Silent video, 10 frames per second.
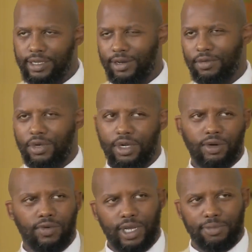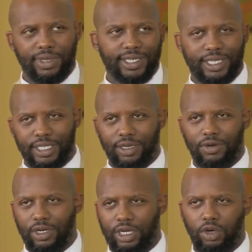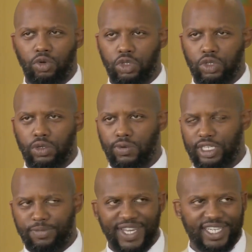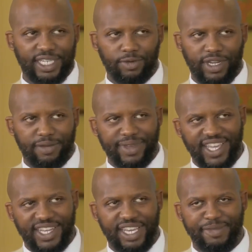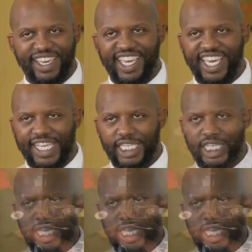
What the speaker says: don't know what a business owner goes through, especially when a pandemic hits.